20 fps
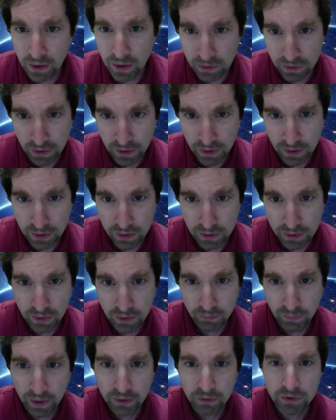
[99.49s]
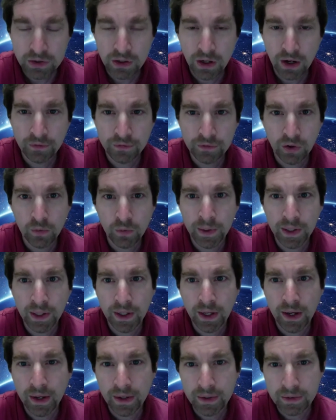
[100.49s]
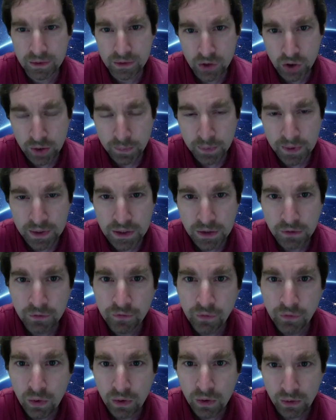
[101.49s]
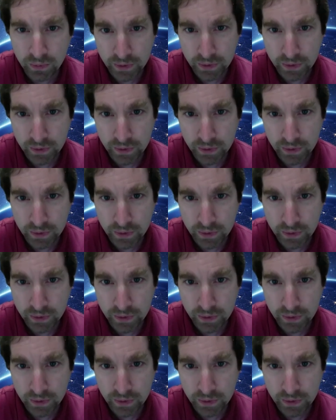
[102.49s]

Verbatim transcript: the the Microsoft OpenAI's GPT-4,